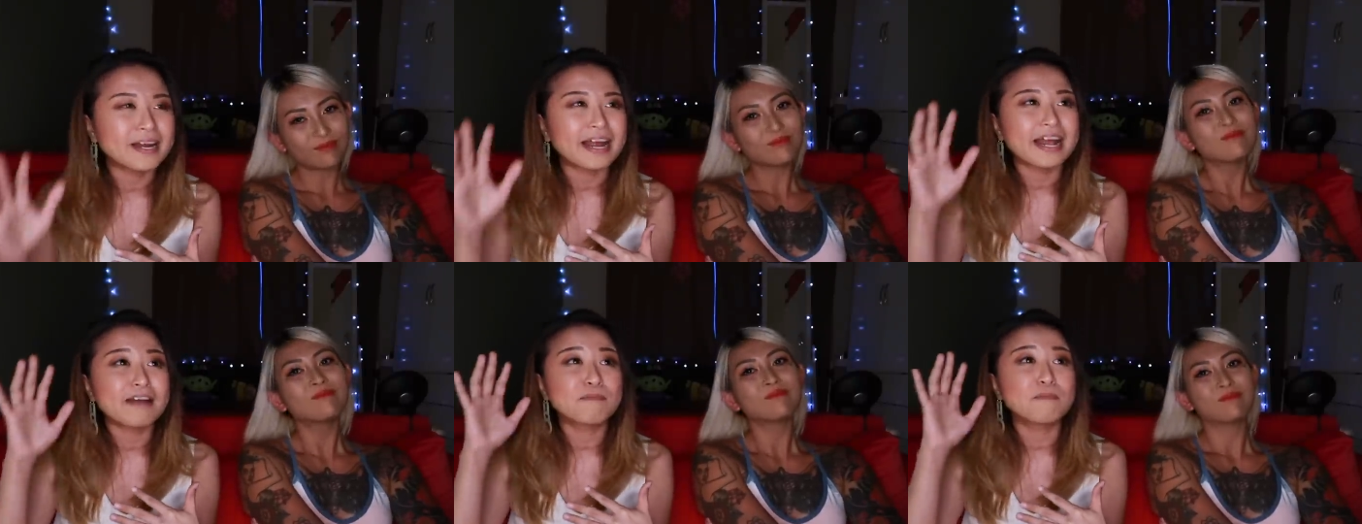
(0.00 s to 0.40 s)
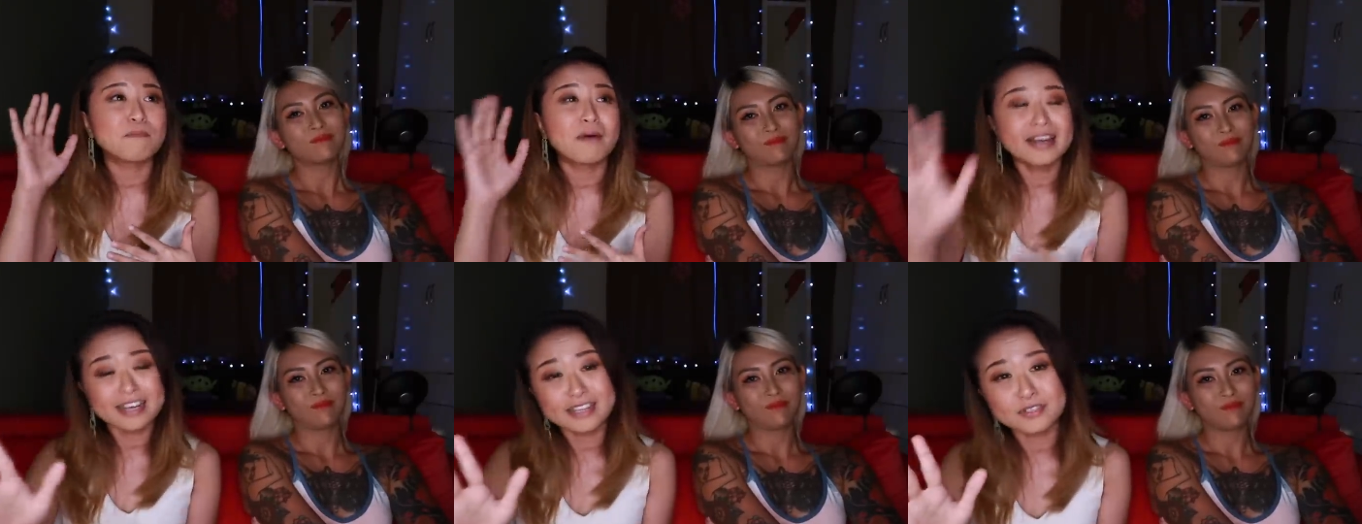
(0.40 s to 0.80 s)
Speaker 1: but I have
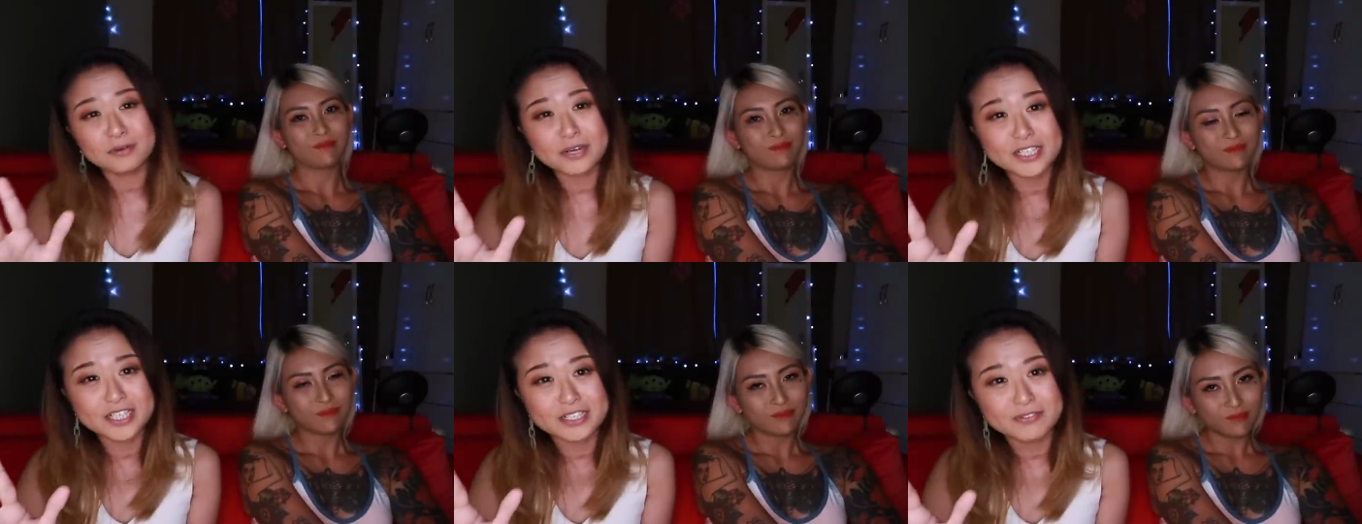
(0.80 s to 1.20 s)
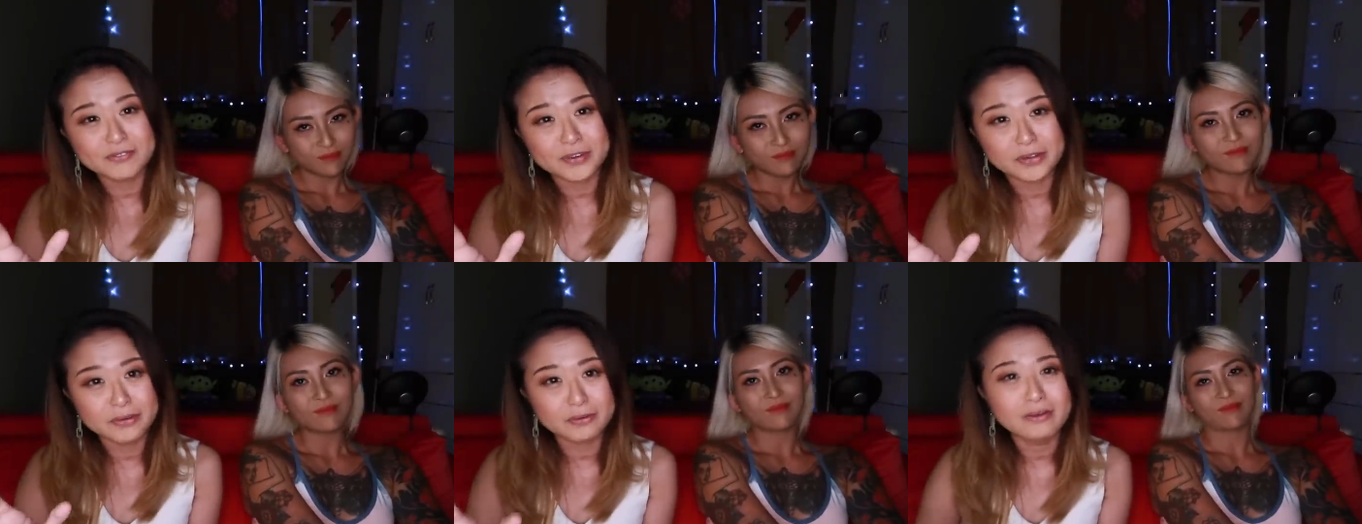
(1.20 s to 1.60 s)
one last question
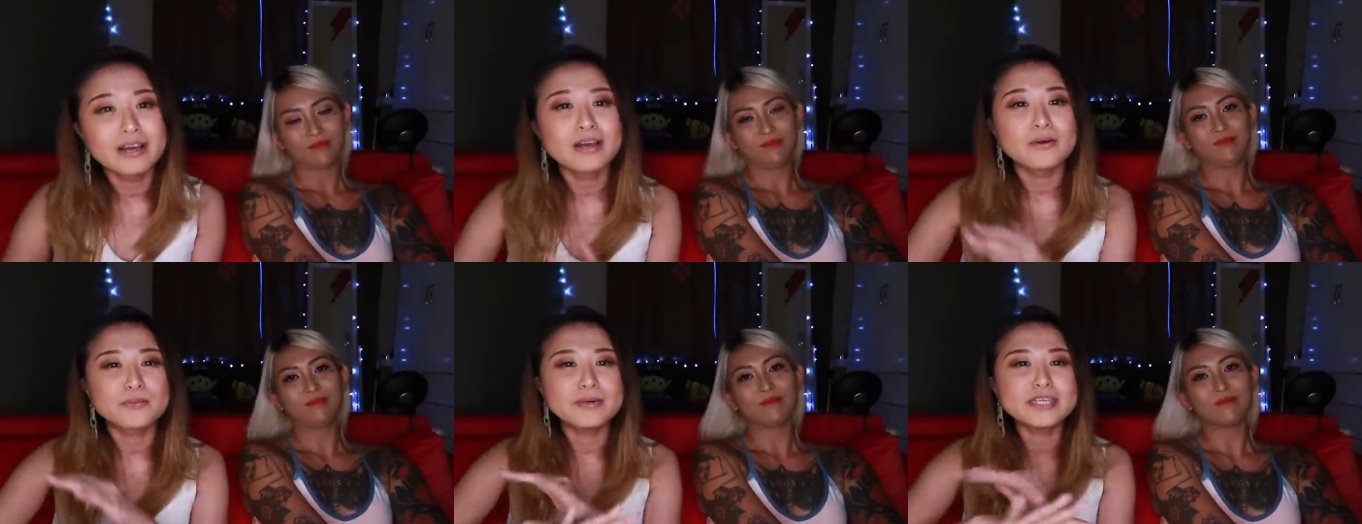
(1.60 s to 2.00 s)
for you, mm.